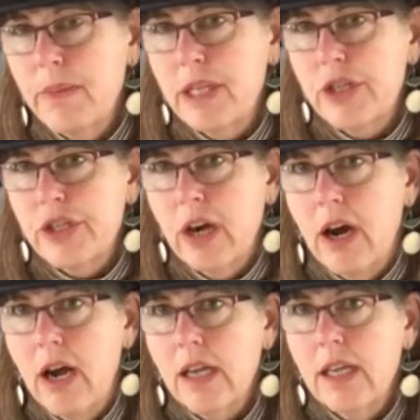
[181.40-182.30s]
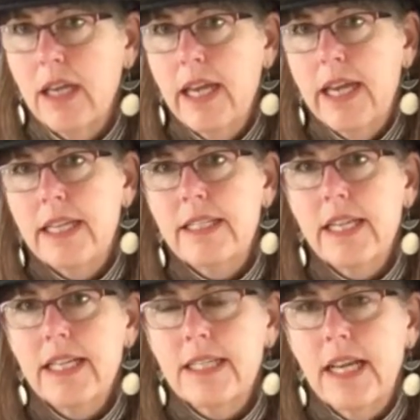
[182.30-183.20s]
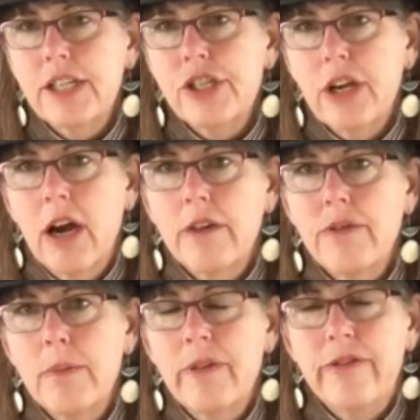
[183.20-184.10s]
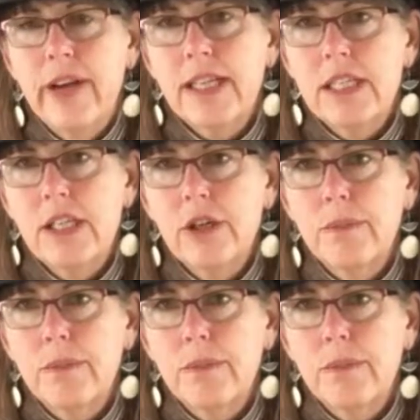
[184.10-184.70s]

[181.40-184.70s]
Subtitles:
of the shock. It takes that shock from affecting your